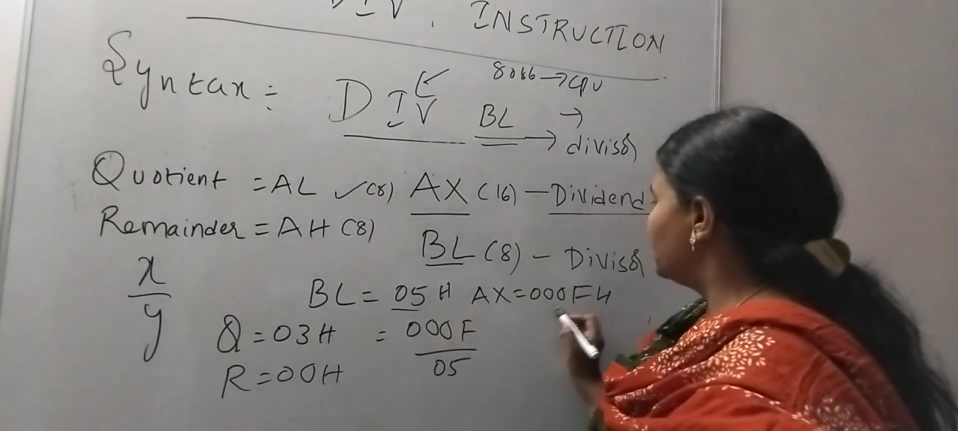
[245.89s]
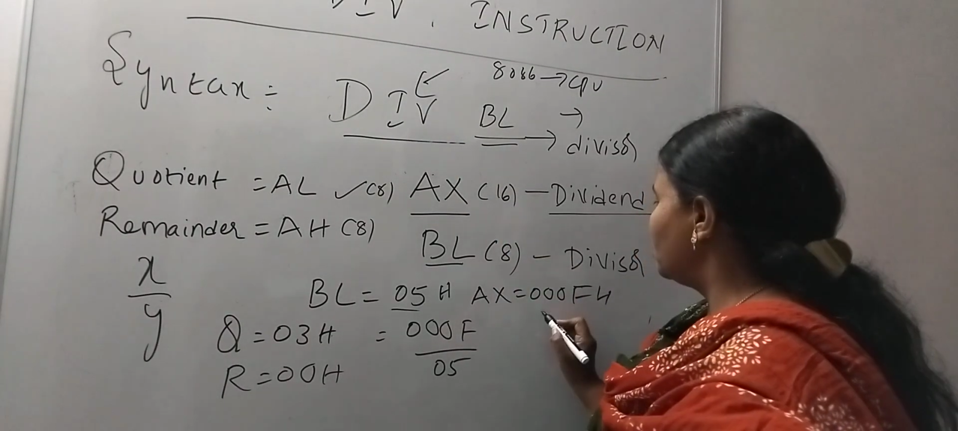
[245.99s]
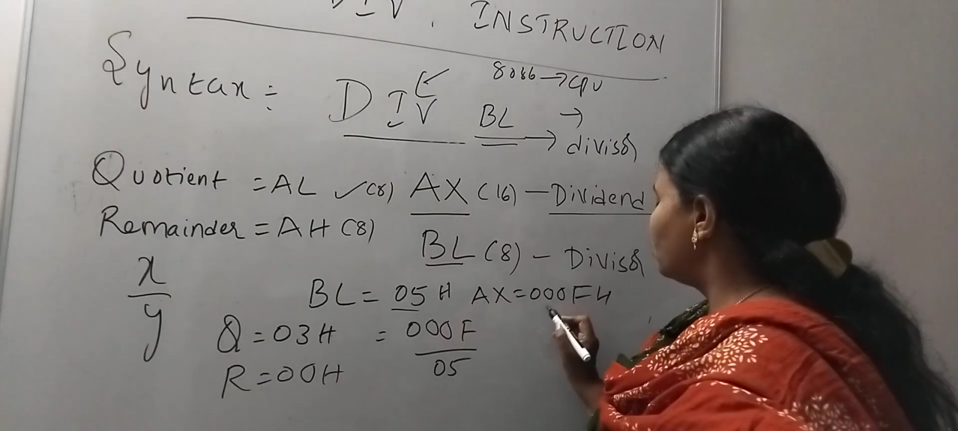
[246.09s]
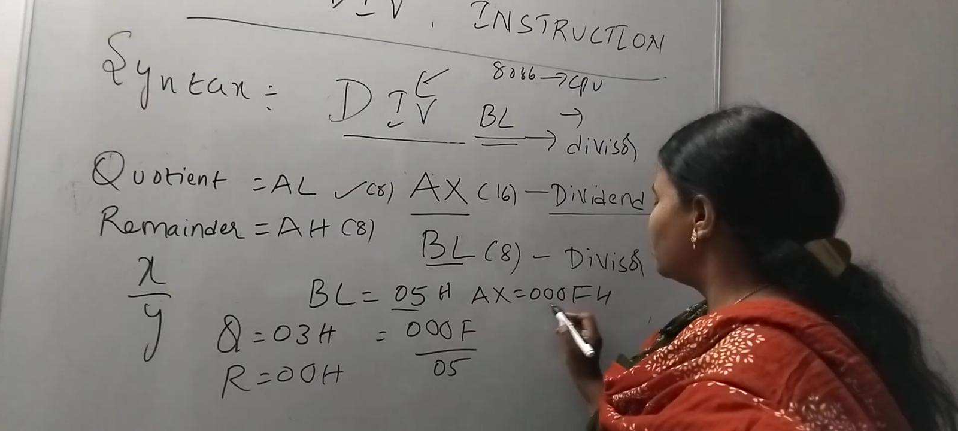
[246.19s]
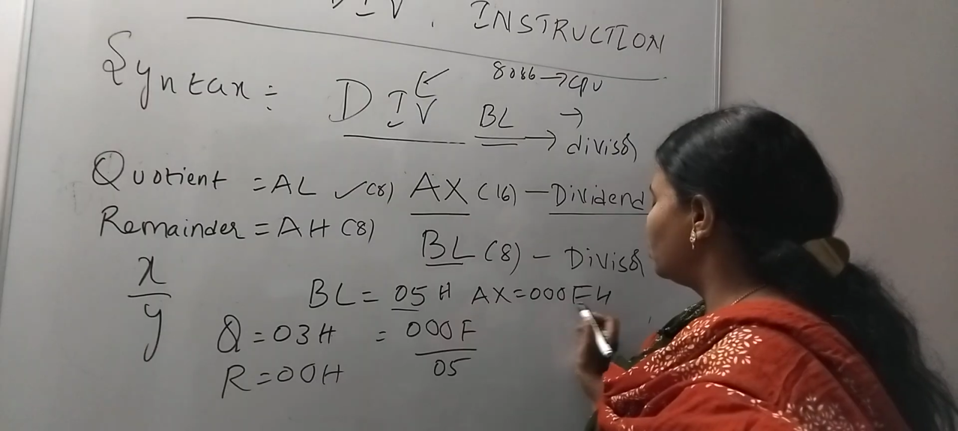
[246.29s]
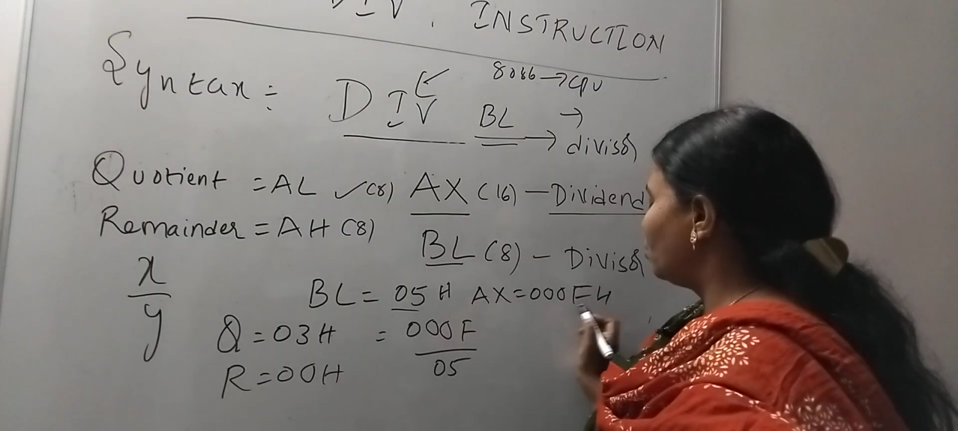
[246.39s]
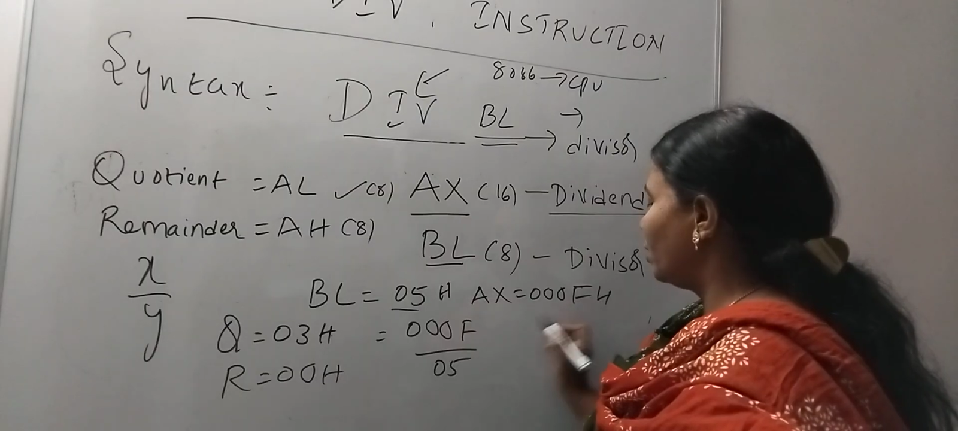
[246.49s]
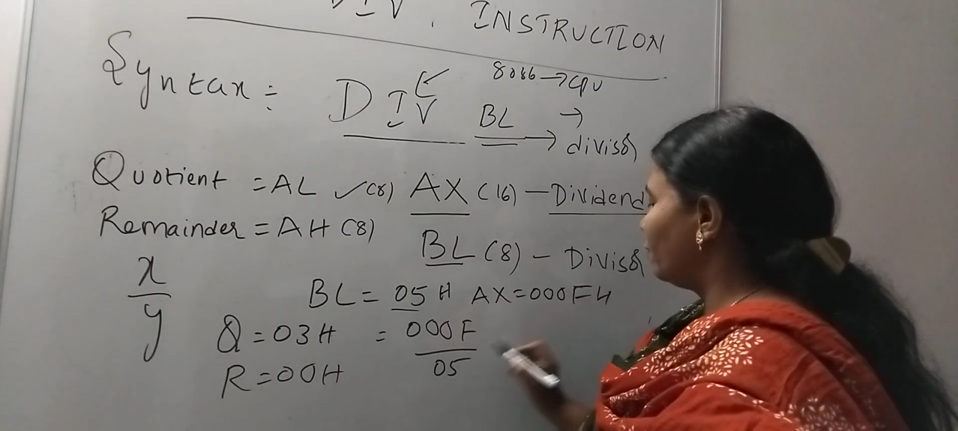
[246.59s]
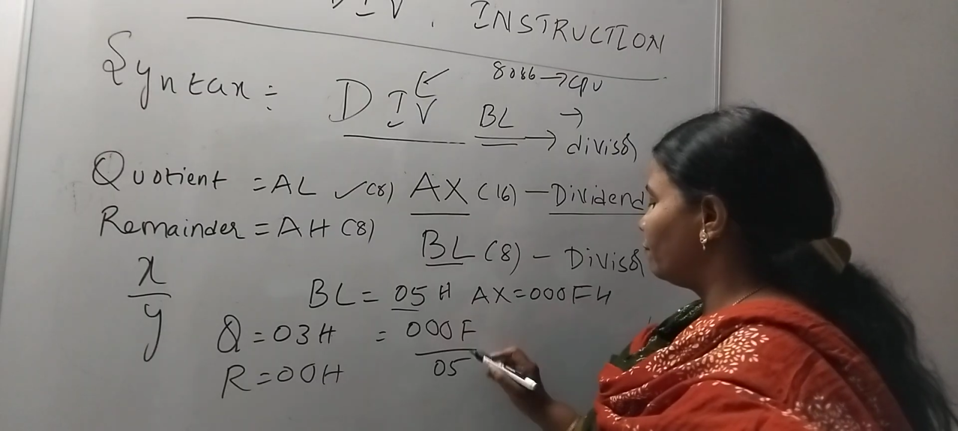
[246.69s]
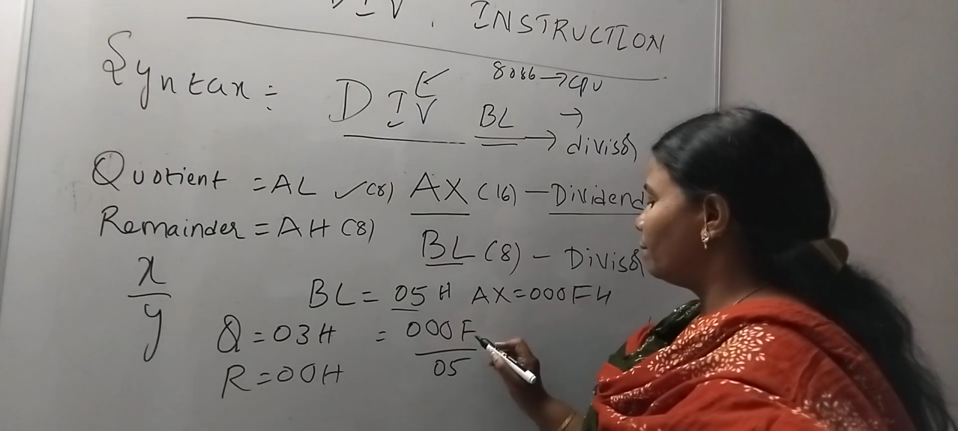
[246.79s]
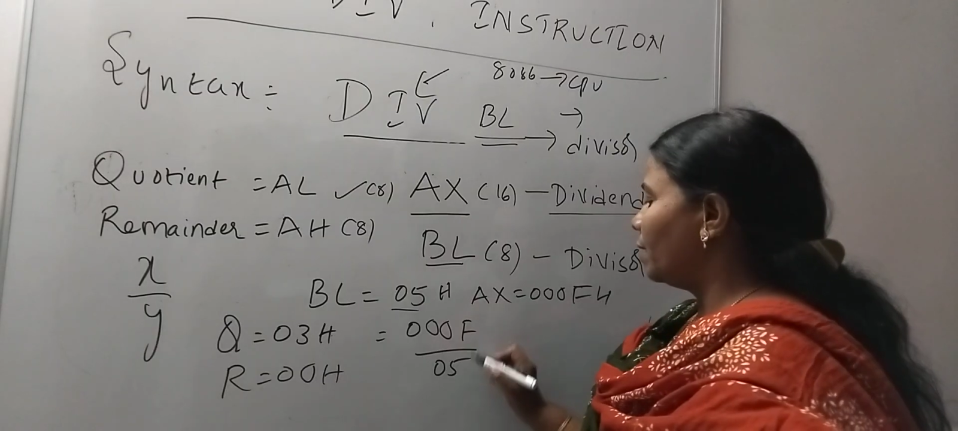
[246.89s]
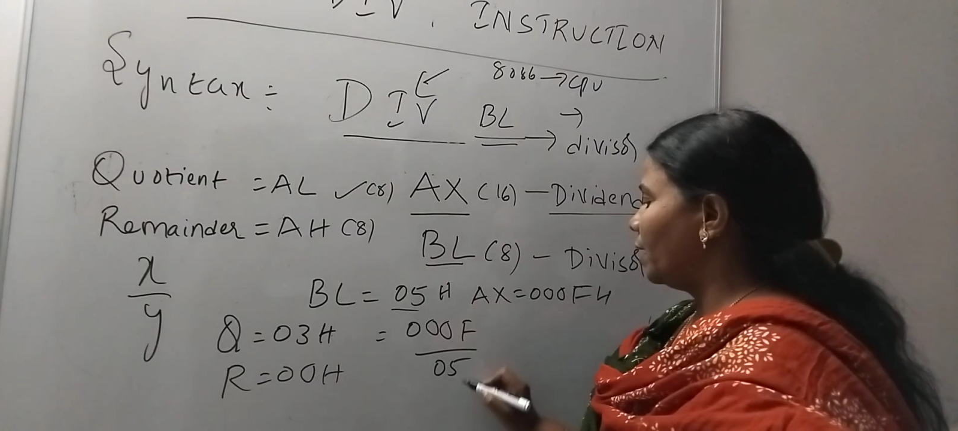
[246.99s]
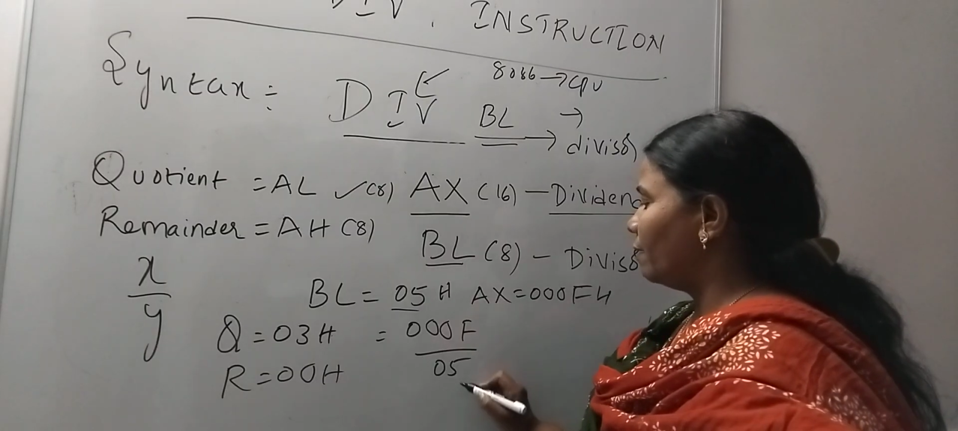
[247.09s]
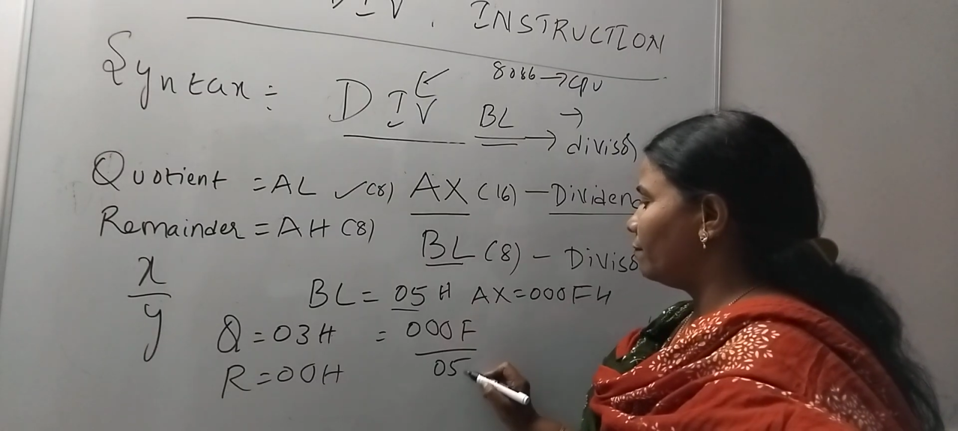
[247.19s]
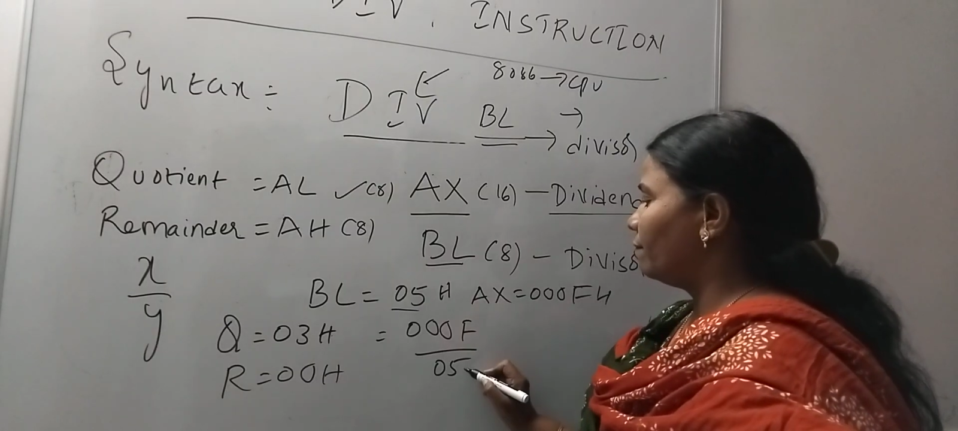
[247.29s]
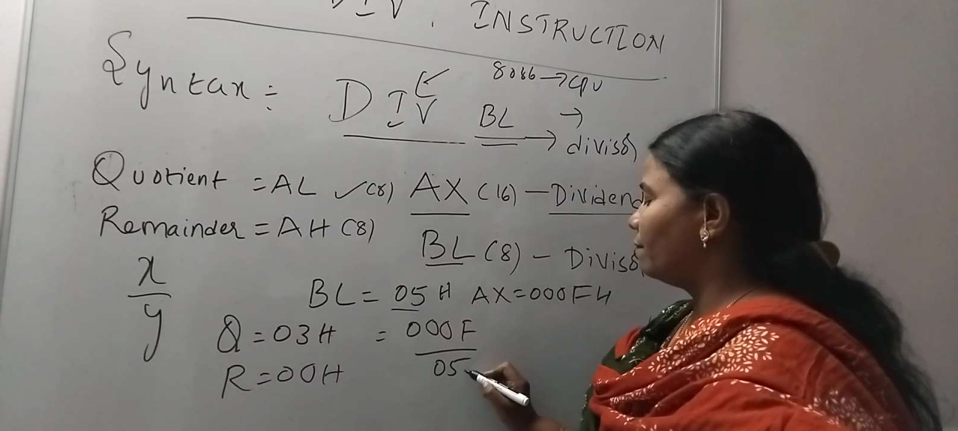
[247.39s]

00F by F